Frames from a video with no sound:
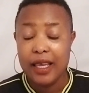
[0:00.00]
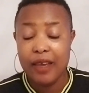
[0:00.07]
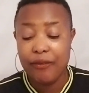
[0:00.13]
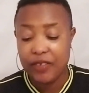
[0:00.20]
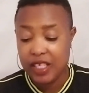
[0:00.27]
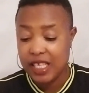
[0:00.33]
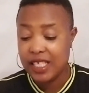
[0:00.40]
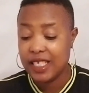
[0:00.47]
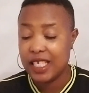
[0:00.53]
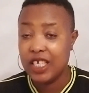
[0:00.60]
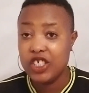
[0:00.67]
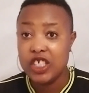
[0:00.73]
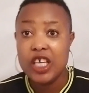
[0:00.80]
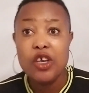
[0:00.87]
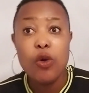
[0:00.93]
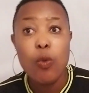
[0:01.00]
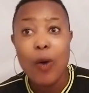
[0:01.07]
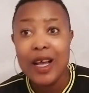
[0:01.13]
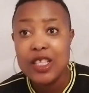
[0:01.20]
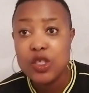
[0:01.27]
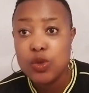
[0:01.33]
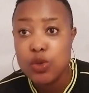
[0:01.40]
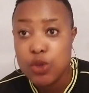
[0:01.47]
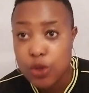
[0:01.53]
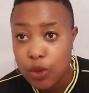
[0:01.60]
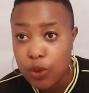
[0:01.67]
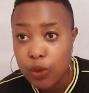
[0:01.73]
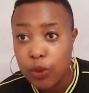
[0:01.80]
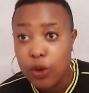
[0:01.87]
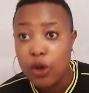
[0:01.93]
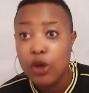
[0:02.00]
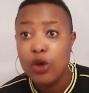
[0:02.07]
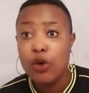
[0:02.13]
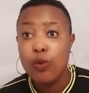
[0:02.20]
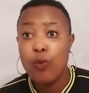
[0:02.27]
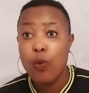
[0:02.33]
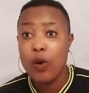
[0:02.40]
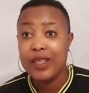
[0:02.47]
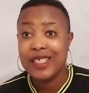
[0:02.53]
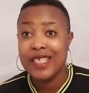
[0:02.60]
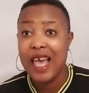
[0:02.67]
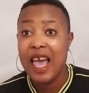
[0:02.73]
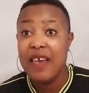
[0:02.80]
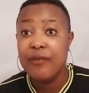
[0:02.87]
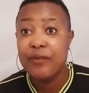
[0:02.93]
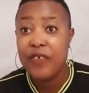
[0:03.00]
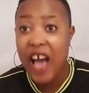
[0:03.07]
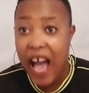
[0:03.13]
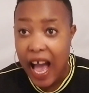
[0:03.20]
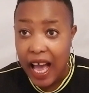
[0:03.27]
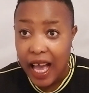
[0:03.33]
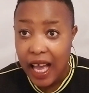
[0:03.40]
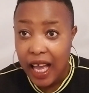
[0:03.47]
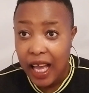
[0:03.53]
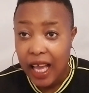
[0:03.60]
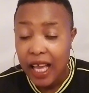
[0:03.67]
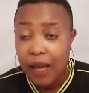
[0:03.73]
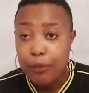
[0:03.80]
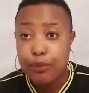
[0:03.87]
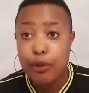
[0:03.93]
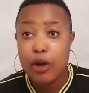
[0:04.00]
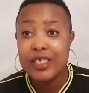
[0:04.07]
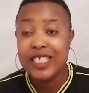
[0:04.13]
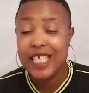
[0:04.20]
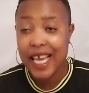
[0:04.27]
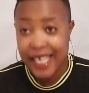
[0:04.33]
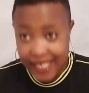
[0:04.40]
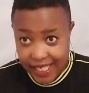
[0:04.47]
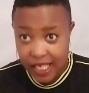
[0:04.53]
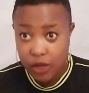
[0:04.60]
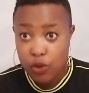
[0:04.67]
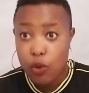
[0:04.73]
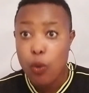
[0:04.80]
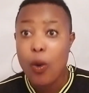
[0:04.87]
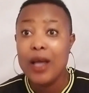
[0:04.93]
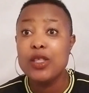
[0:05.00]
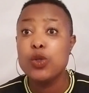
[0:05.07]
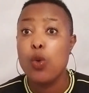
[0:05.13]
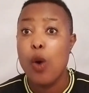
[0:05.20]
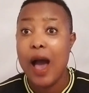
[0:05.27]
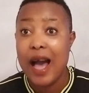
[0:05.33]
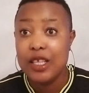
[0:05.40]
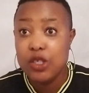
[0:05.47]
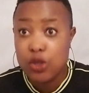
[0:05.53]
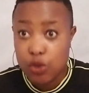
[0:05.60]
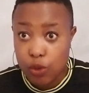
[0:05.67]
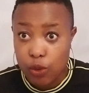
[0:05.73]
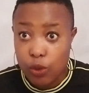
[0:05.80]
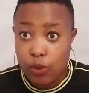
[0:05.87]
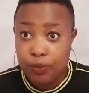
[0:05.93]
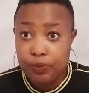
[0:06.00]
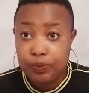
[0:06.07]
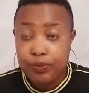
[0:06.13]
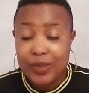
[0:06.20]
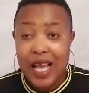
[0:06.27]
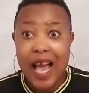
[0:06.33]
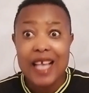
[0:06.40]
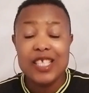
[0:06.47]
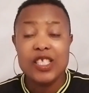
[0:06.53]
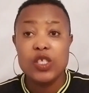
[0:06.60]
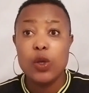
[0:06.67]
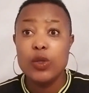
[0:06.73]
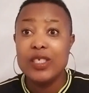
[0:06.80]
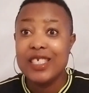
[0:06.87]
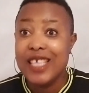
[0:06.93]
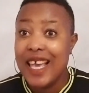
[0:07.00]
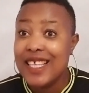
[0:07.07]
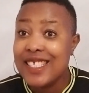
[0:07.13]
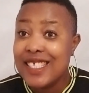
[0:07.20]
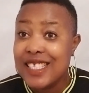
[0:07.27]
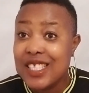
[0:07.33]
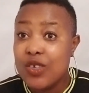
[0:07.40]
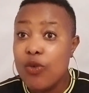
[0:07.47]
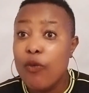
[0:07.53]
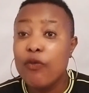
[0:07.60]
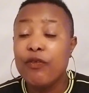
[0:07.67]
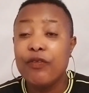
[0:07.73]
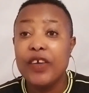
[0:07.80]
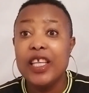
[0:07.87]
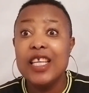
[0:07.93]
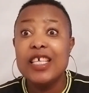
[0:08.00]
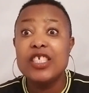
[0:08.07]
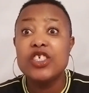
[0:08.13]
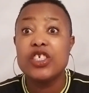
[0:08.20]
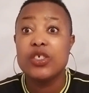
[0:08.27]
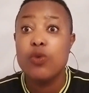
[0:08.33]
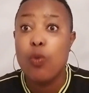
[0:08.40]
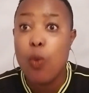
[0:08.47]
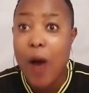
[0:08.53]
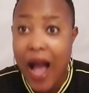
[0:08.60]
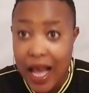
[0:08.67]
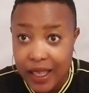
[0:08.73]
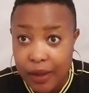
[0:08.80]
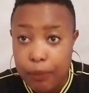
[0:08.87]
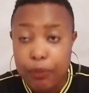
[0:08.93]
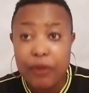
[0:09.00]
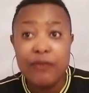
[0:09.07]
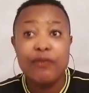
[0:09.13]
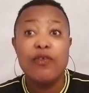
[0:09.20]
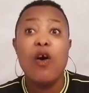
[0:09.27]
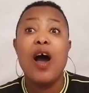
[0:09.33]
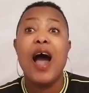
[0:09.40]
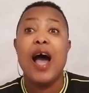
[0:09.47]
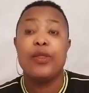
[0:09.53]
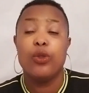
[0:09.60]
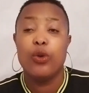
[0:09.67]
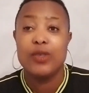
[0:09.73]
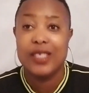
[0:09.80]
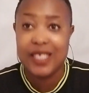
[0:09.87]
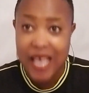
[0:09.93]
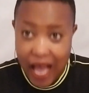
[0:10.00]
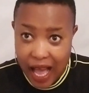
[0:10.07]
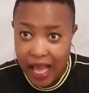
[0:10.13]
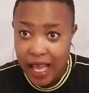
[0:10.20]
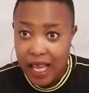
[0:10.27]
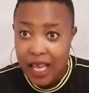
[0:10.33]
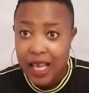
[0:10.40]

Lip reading: If it is kitchen you want to do, whatever project you want to handle, I suggest you finish one before another.